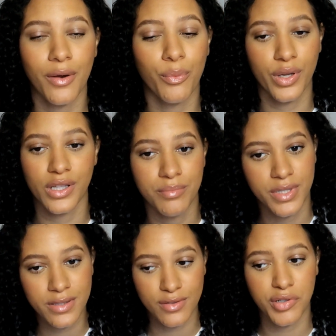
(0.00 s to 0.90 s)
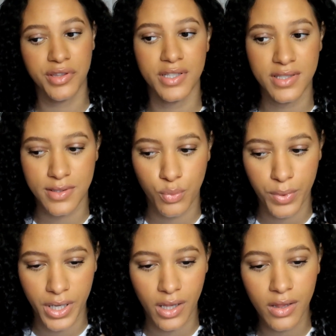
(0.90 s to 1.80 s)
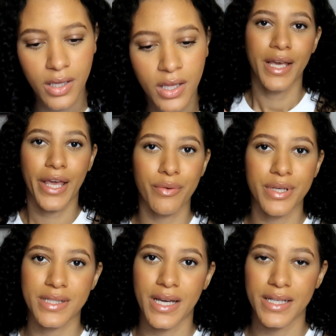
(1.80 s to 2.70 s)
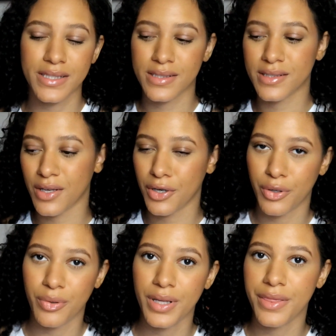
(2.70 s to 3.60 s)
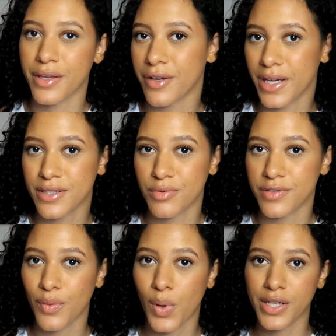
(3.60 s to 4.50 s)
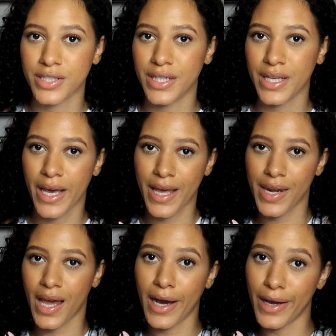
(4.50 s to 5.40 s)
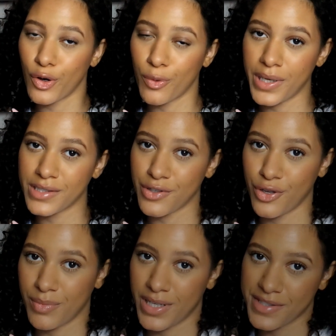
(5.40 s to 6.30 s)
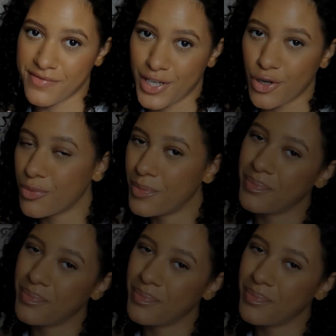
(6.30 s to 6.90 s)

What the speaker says: I really miss doing this as well. Anyways guys, so thank you guys so much for watching and I hope I see you in my next video.